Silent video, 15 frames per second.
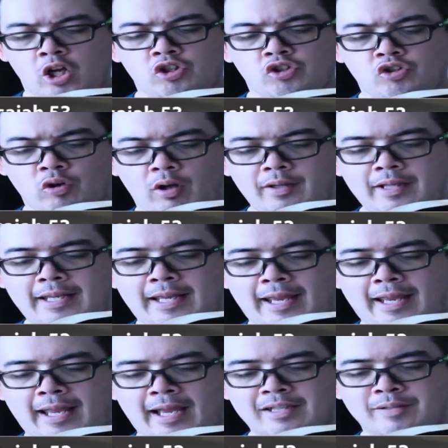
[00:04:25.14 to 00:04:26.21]
"Surely
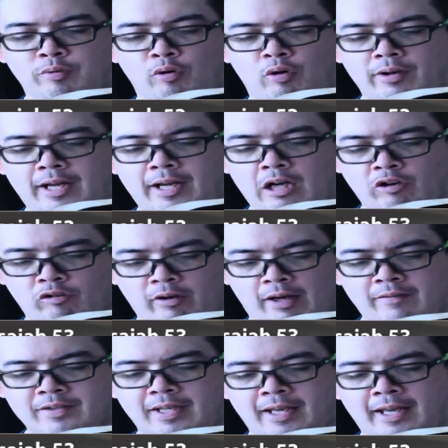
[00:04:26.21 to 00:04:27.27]
he has borne our
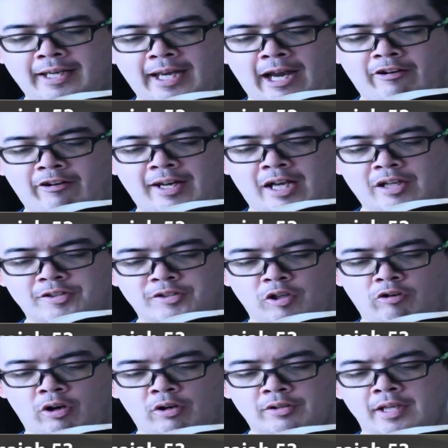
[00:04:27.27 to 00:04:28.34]
griefs and carried our
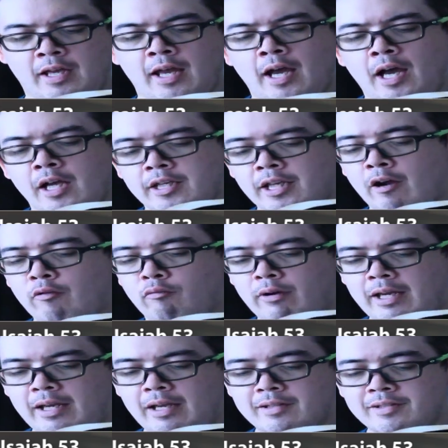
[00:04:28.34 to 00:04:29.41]
sorrows, yet
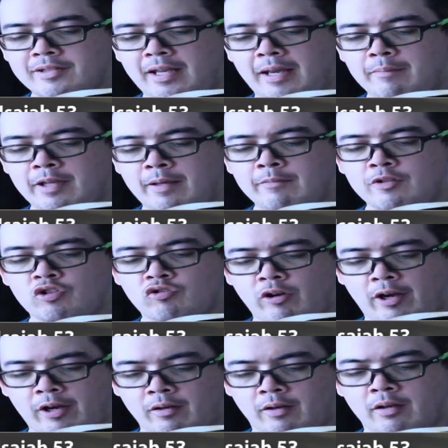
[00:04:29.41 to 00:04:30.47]
we esteemed him
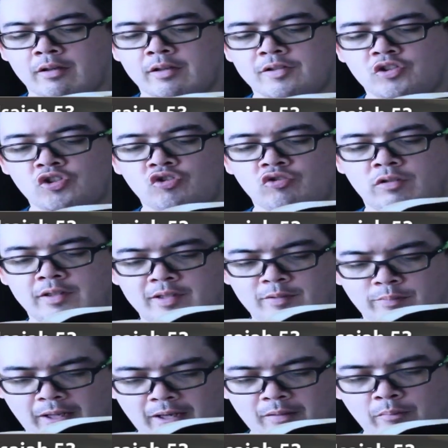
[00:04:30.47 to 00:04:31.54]
stricken,
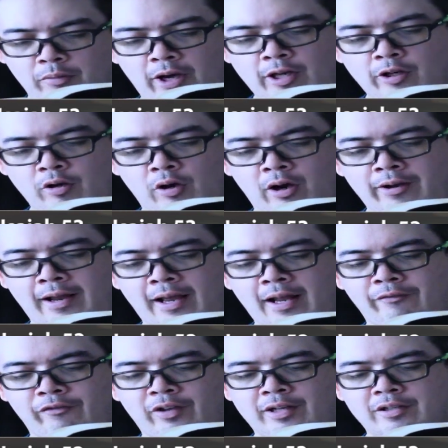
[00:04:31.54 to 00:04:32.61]
smitten by God and
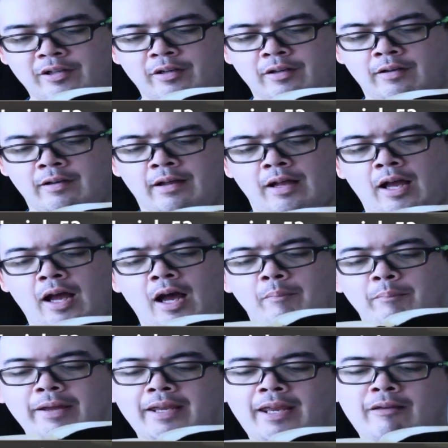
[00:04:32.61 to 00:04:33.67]
afflicted.
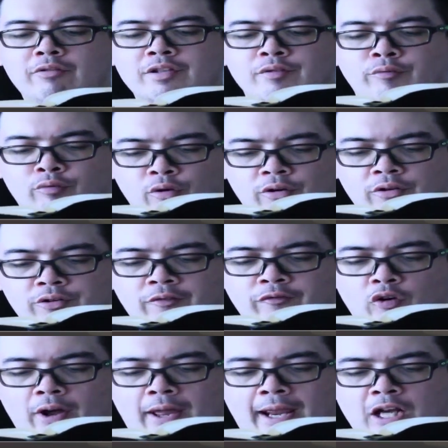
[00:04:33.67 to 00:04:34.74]
But he was wounded
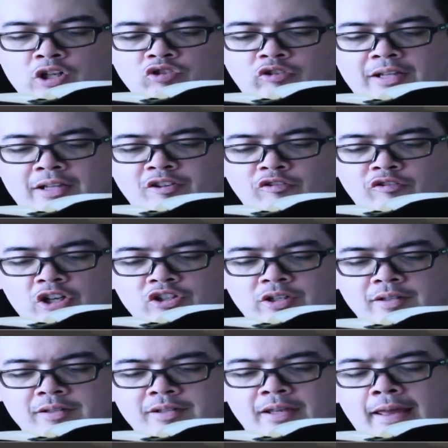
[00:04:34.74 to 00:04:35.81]
for our
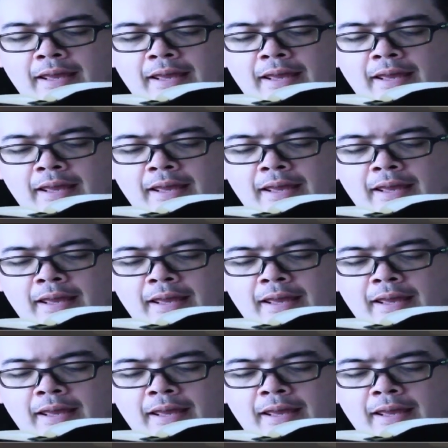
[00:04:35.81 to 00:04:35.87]
transgressions.